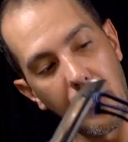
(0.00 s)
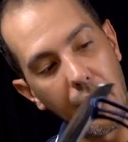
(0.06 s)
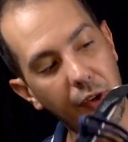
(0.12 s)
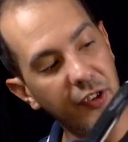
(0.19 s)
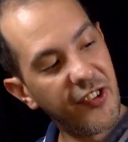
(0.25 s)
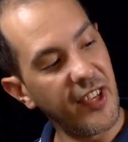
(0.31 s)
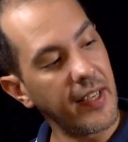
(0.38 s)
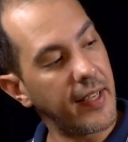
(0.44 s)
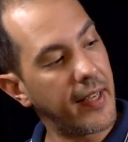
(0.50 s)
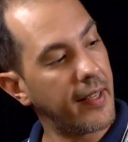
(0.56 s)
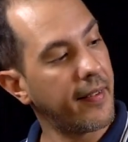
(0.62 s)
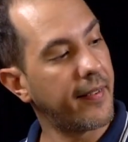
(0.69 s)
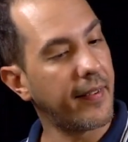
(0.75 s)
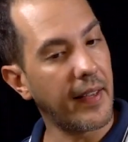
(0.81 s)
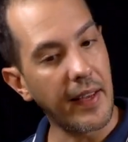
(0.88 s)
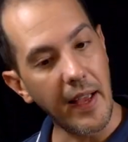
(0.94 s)
A
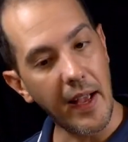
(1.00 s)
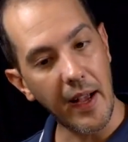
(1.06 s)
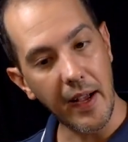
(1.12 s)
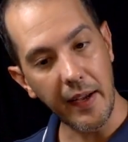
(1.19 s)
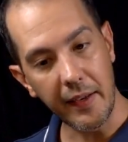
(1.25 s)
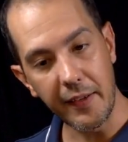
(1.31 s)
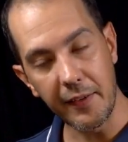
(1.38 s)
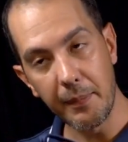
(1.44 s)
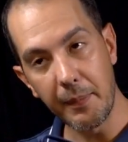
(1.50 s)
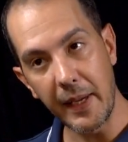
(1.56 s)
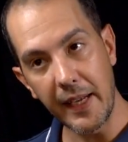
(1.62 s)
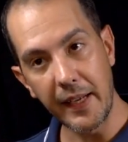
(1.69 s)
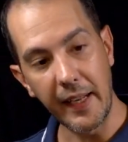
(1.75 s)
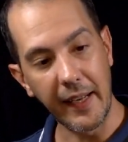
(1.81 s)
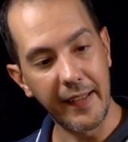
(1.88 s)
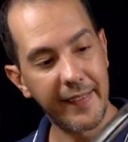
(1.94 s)
Shinken saya is
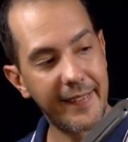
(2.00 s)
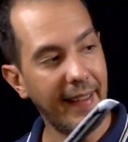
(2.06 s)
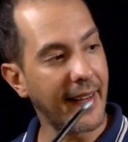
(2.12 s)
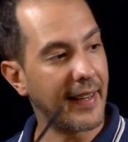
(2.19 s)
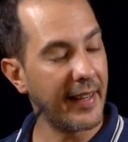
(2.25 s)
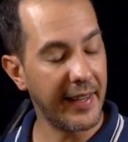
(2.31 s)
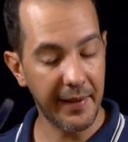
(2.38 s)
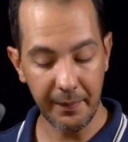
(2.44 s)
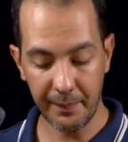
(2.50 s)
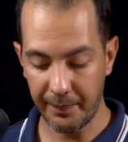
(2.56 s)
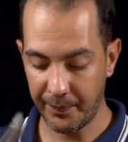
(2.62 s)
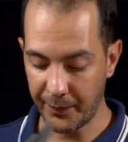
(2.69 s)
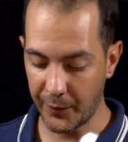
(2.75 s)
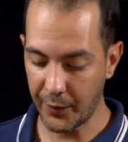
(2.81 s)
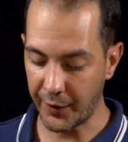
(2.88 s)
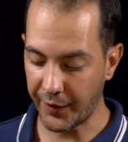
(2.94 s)
made exactly
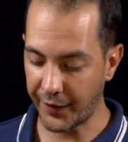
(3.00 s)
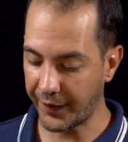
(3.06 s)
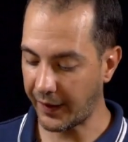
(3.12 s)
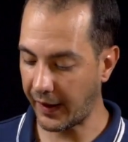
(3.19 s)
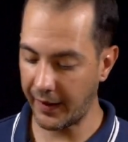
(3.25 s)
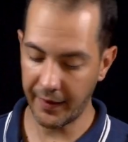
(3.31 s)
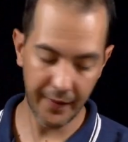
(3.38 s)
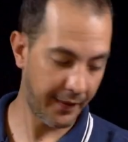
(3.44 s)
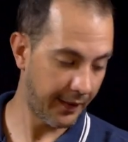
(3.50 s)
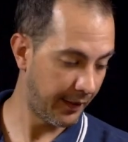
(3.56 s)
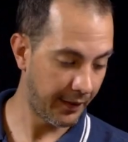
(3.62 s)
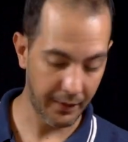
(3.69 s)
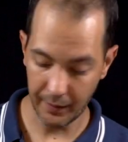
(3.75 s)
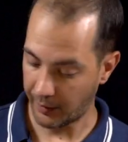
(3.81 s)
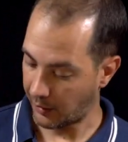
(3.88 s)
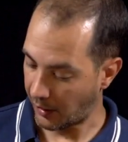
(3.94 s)
to the size
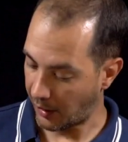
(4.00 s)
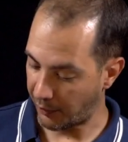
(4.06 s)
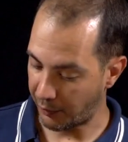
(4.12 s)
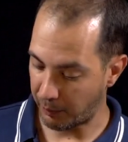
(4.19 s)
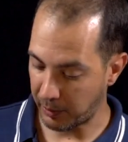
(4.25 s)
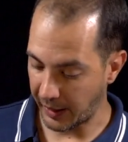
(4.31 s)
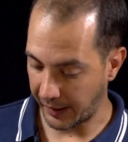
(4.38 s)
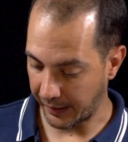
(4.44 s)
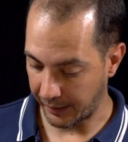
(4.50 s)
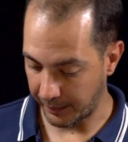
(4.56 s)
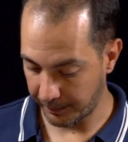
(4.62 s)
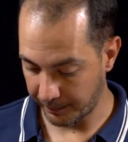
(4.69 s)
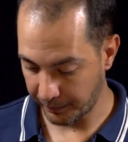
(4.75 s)
of a blade.